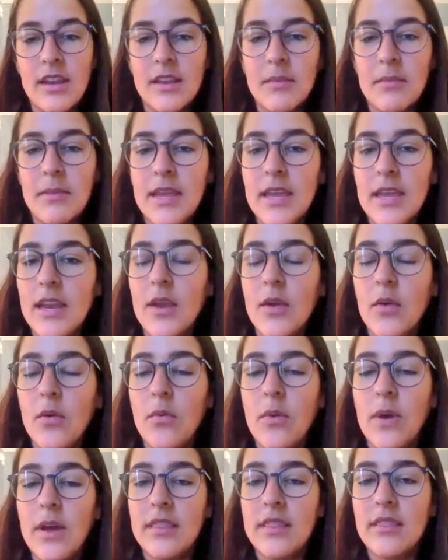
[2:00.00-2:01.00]
the beginning
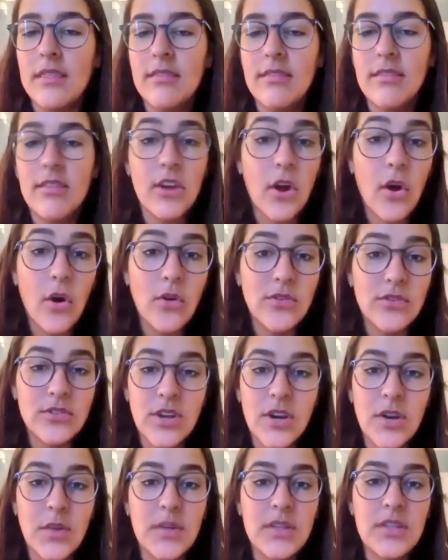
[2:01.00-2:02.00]
what the goals
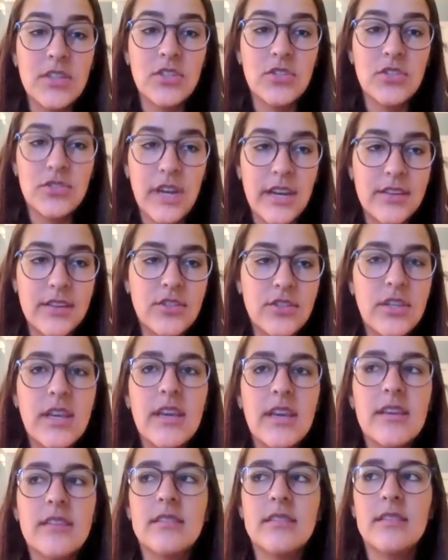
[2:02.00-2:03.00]
are, what the strategy
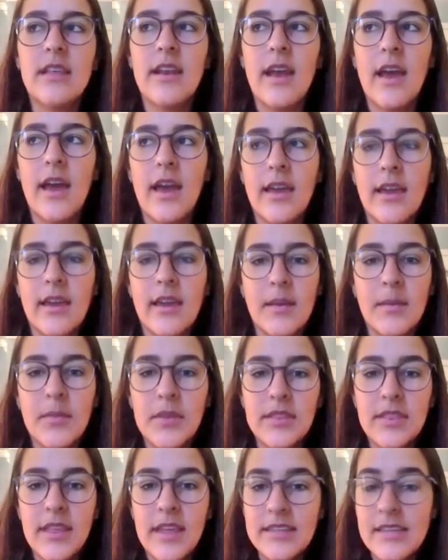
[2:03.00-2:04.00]
is, and then I kind of
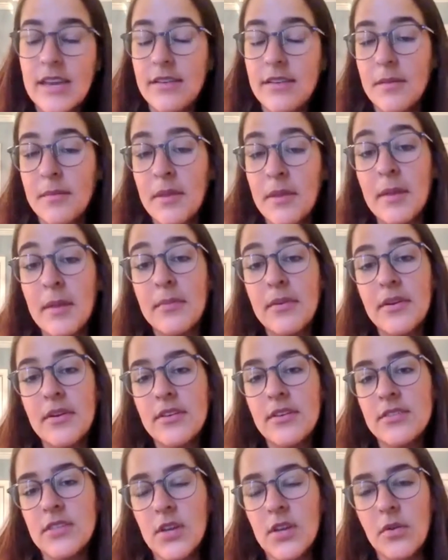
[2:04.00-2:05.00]
put that down on paper.
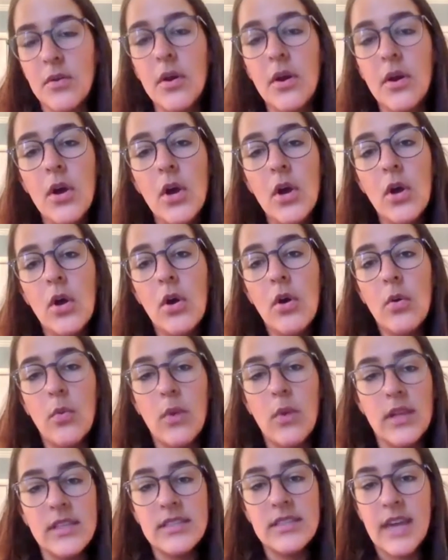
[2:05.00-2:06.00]
So
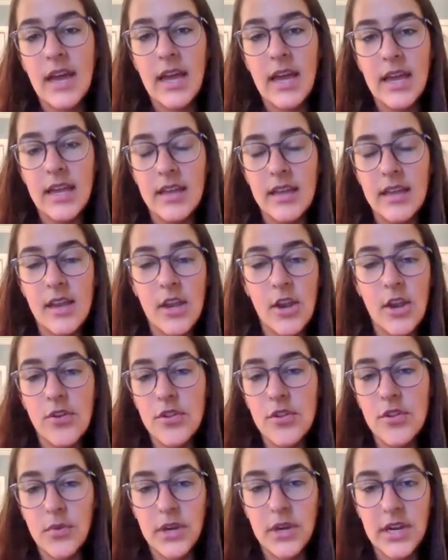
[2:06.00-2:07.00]
once I know
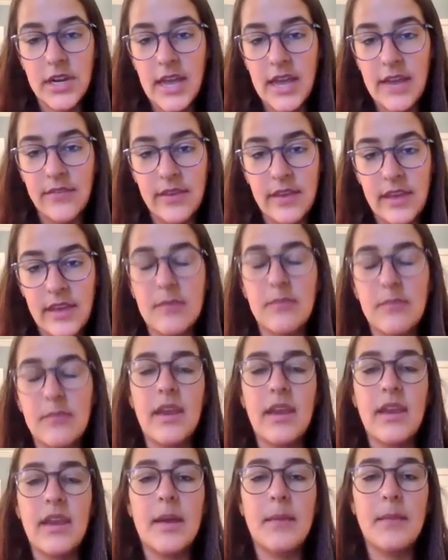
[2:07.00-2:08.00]
that we're going to have a
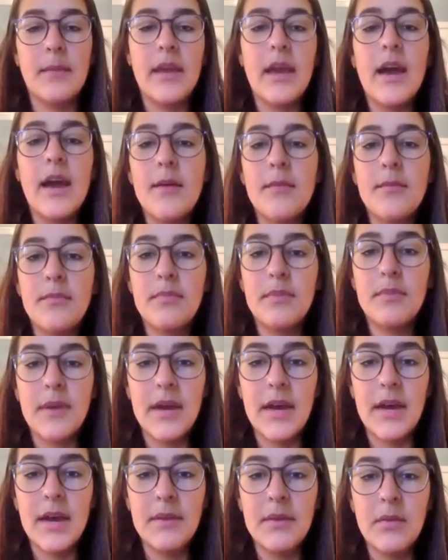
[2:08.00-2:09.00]
campaign coming up,
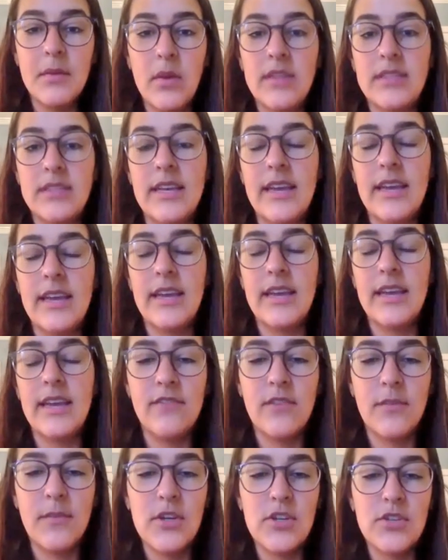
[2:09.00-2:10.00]
and once I get all that
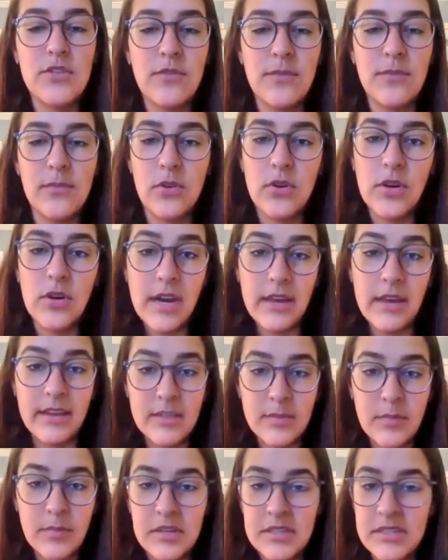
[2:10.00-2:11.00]
information from Laura, I like
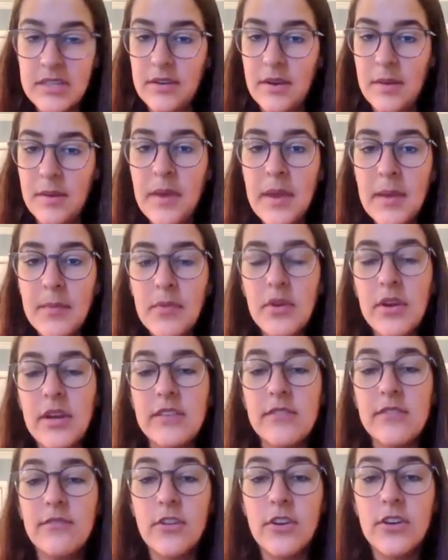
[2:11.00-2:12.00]
to put it down on paper
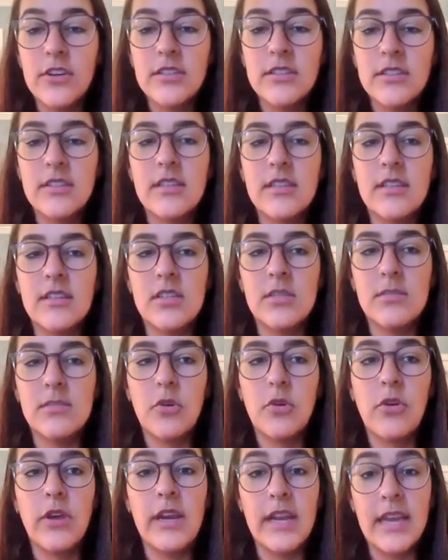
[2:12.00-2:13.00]
and first
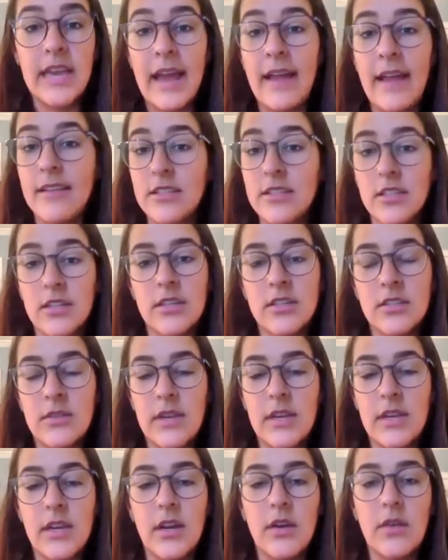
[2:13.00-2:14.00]
create a calendar. So
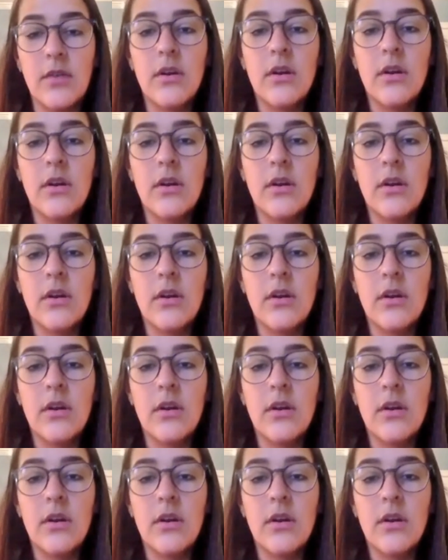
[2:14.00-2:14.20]
I know